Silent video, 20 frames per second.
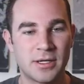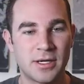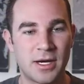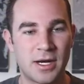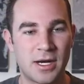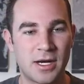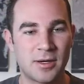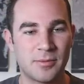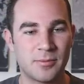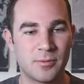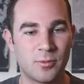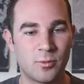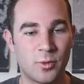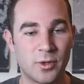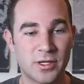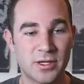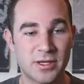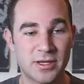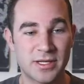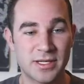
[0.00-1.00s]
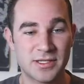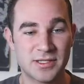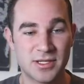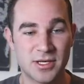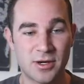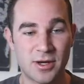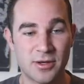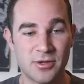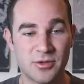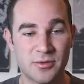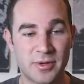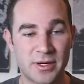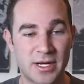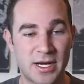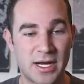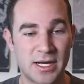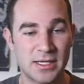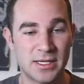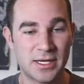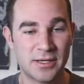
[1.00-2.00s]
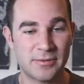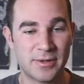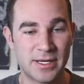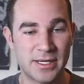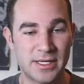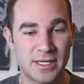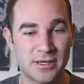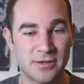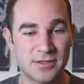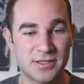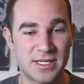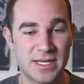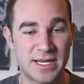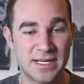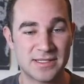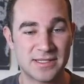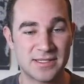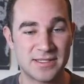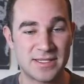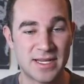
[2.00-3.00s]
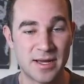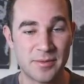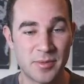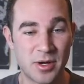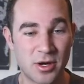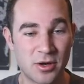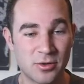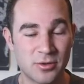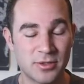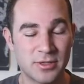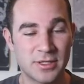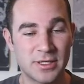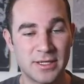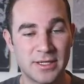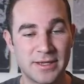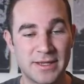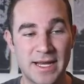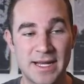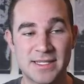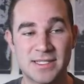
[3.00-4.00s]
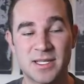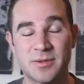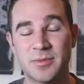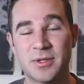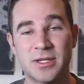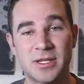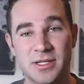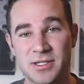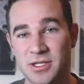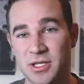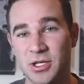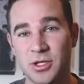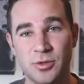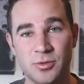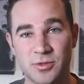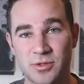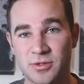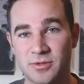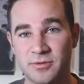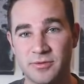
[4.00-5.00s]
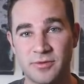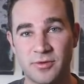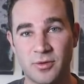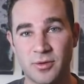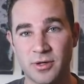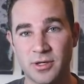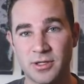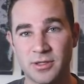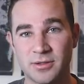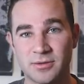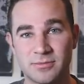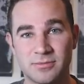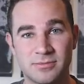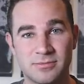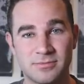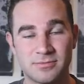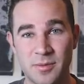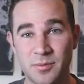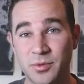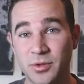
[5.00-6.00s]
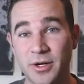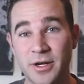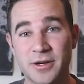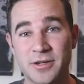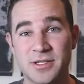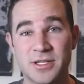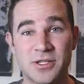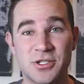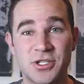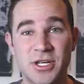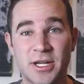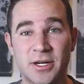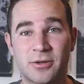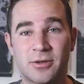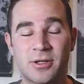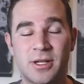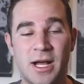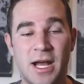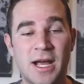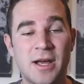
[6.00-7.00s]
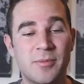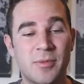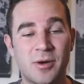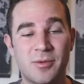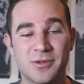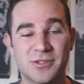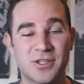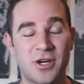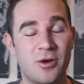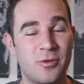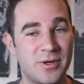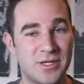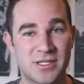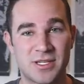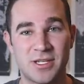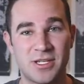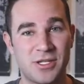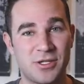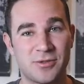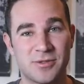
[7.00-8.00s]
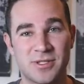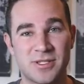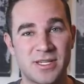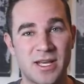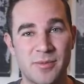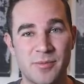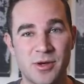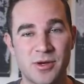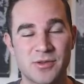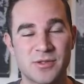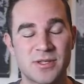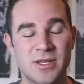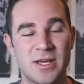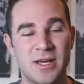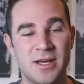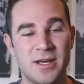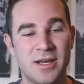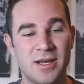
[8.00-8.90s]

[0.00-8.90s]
One of the things, though, I do want to highlight right here is he has a demo. That's something that's huge for employers in general. I am almost always going to use the demos.